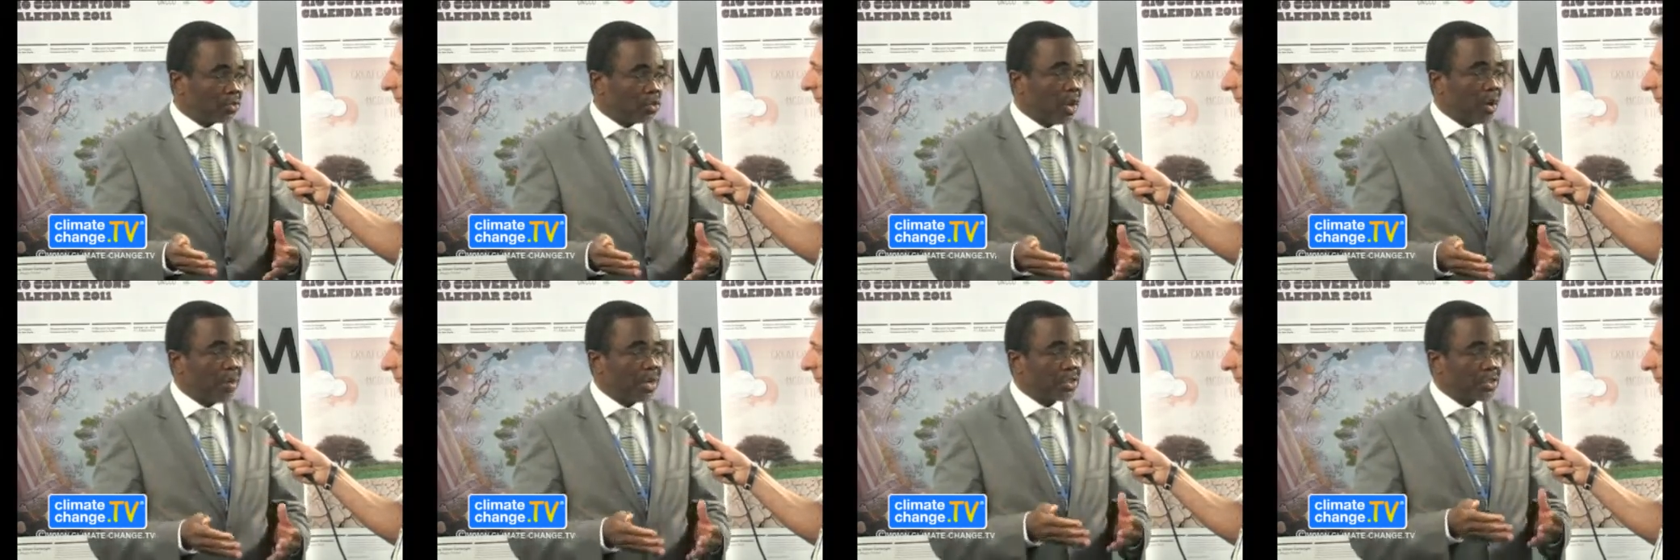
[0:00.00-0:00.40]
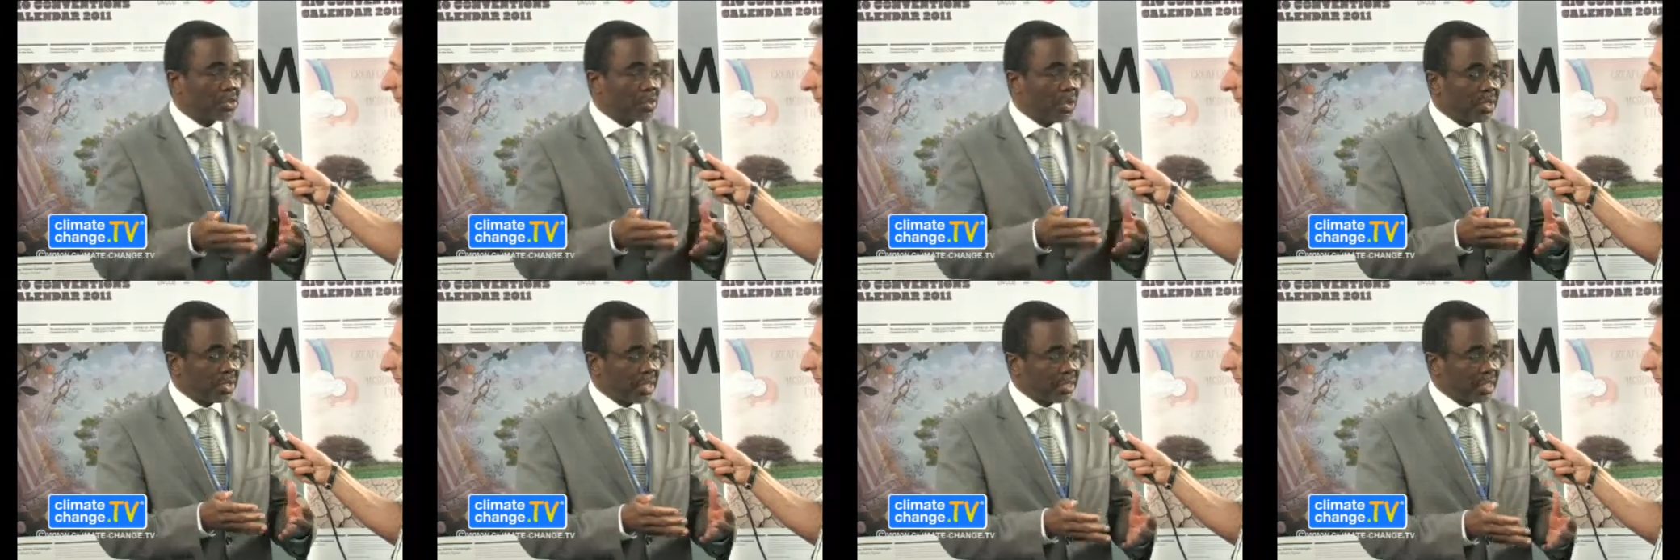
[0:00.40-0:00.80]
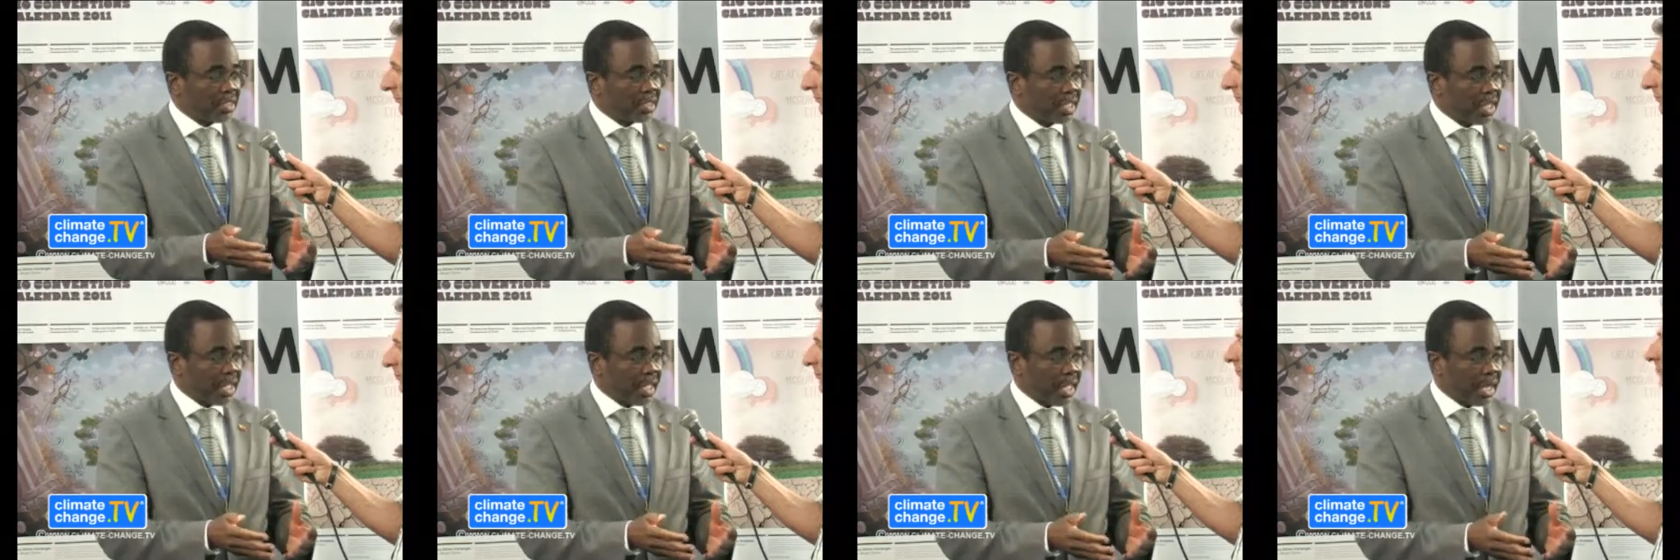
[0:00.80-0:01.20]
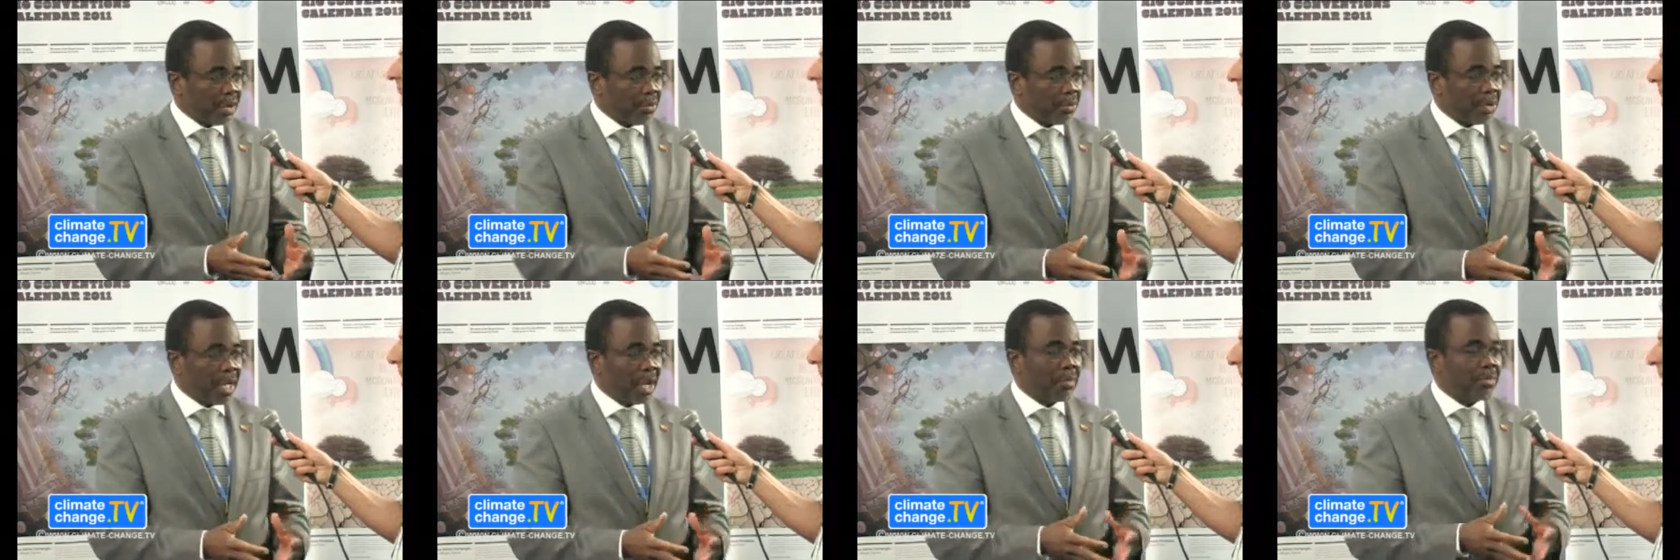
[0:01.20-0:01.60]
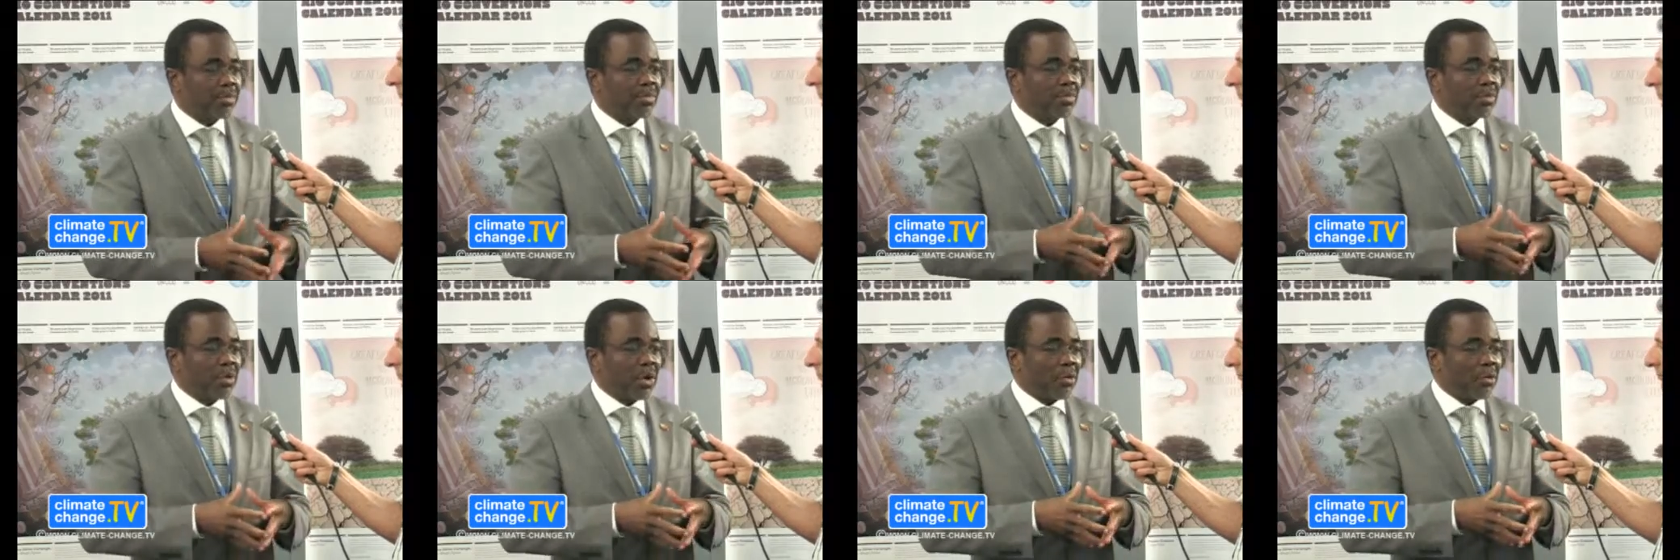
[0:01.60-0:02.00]
through our joint undertaking, we are
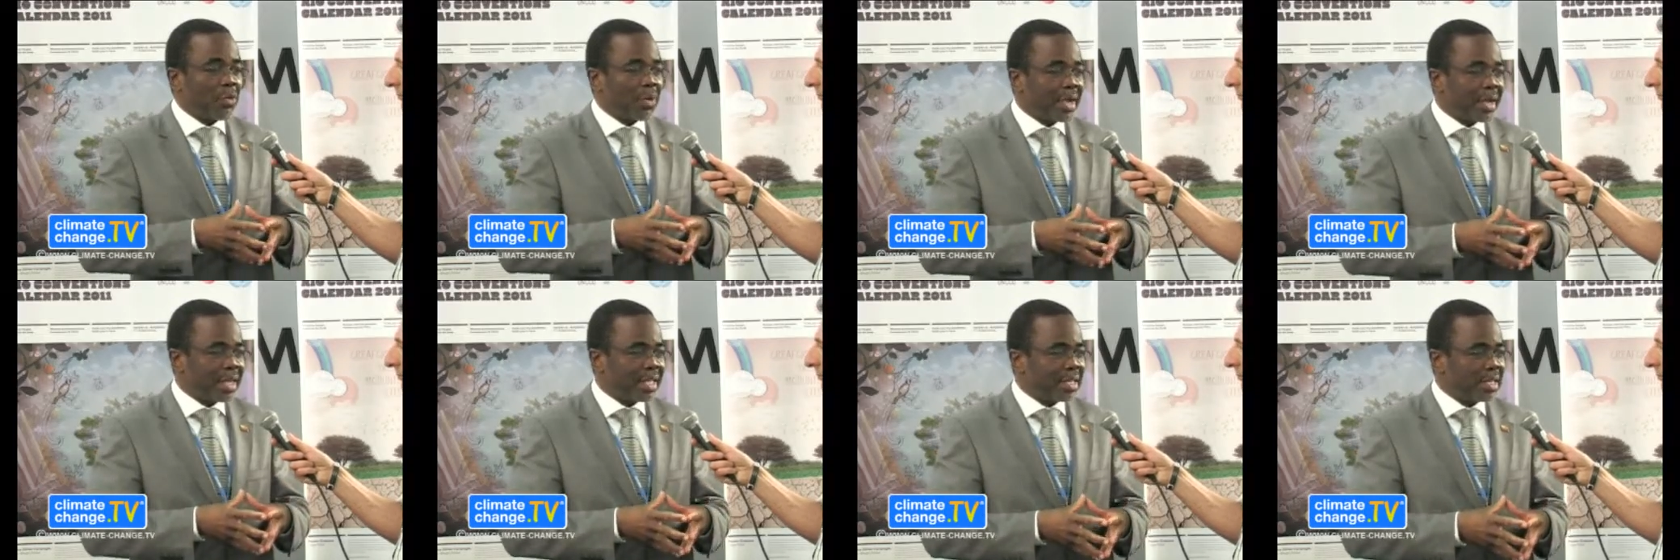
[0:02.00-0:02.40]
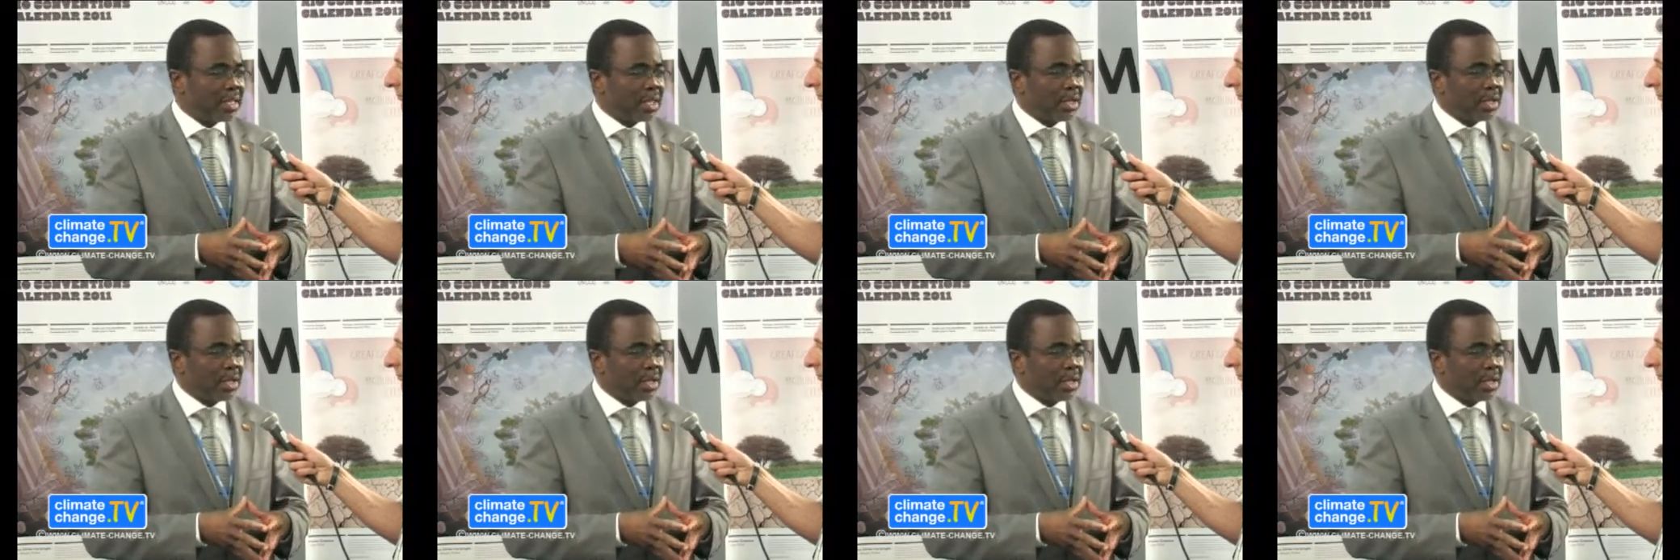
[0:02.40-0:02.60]
really